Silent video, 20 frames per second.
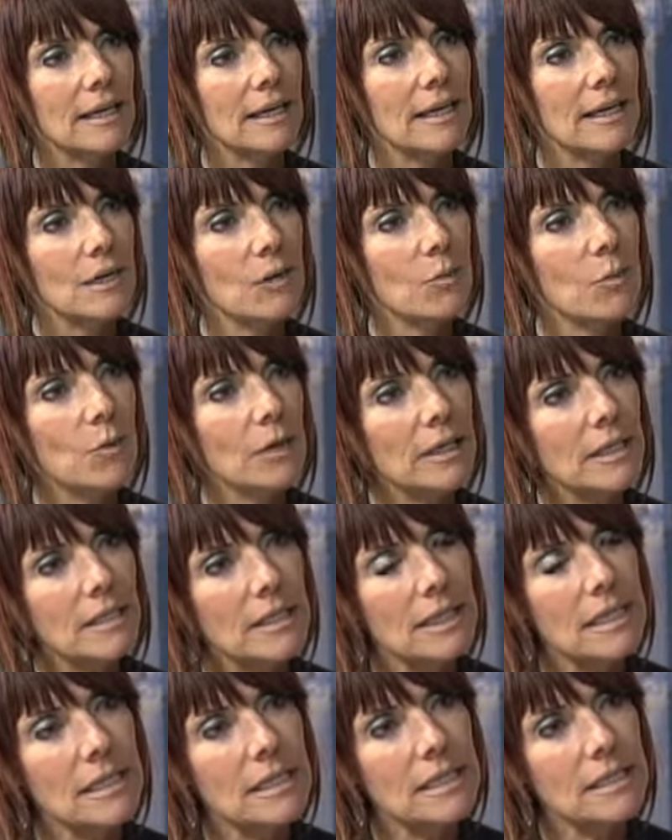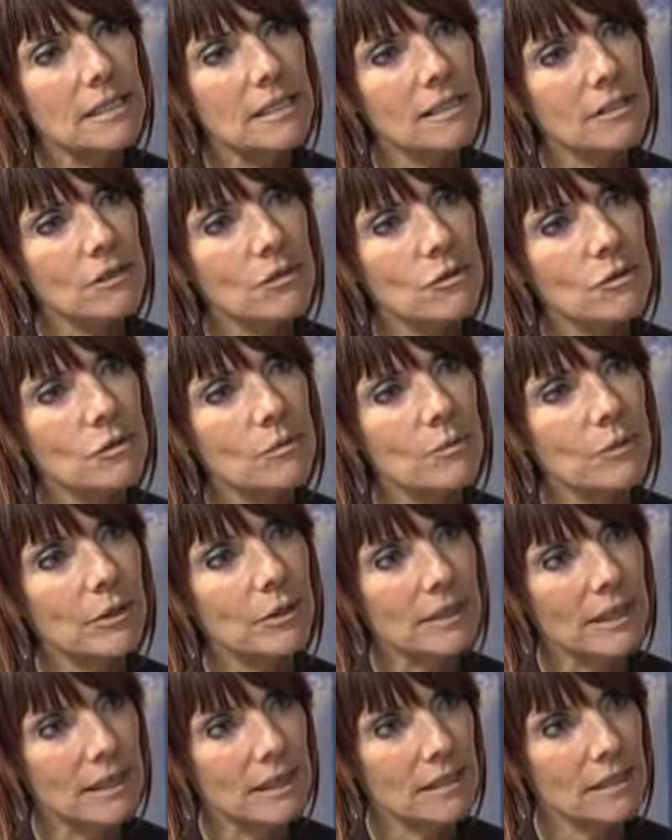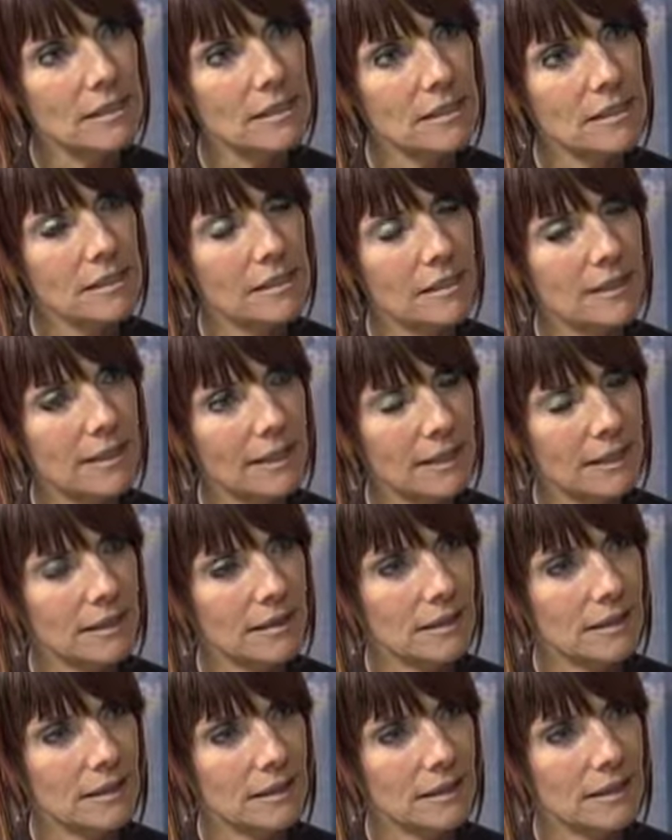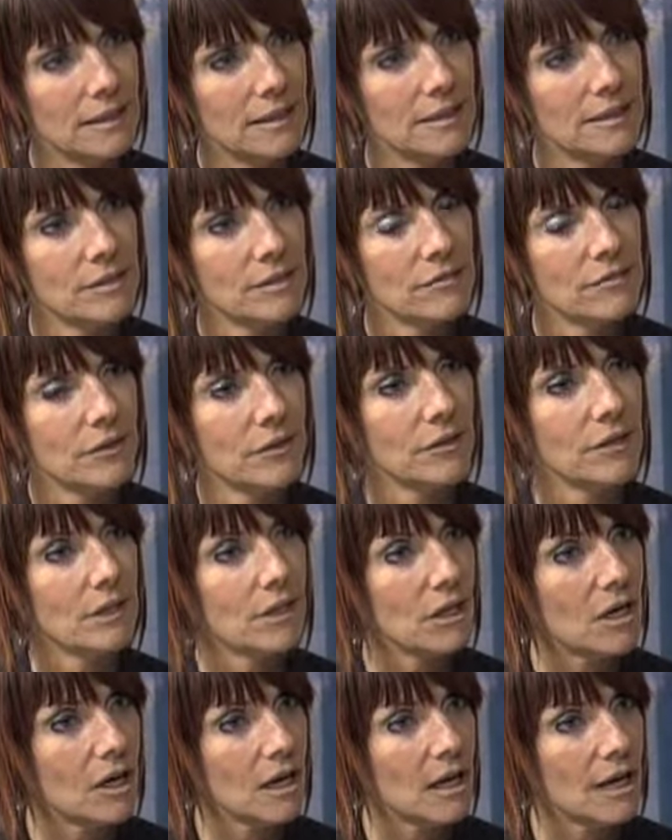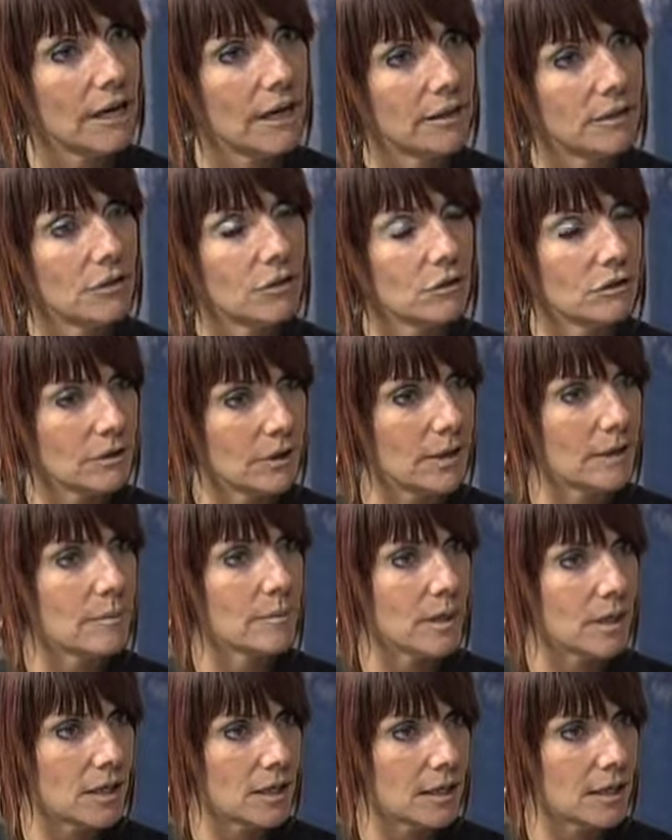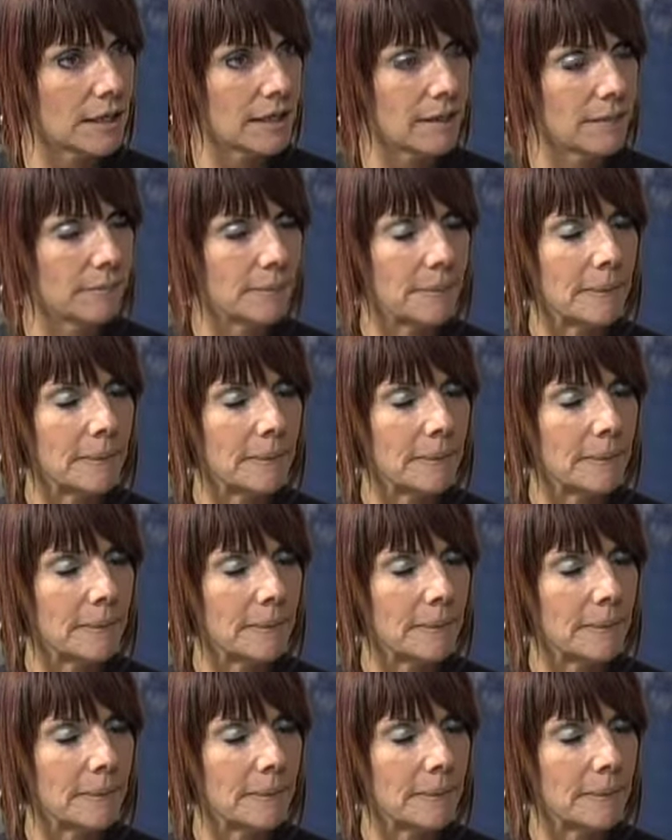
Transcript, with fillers: Uh, one is consumer indebtedness in Canada is very high, an all-time high.